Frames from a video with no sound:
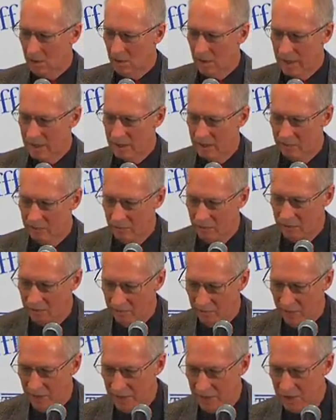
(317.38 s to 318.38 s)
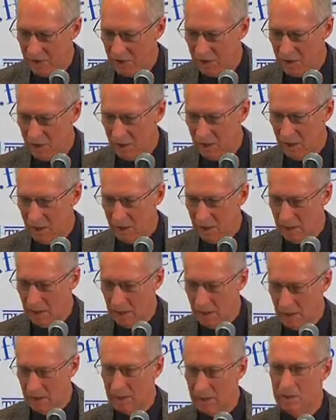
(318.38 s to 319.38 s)
corrected for inflation.
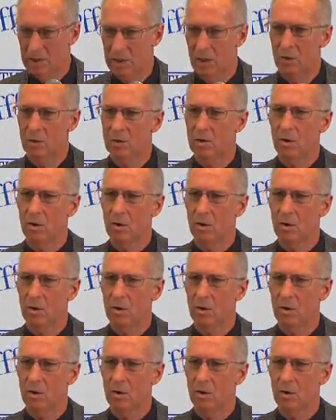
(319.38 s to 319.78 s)
And so,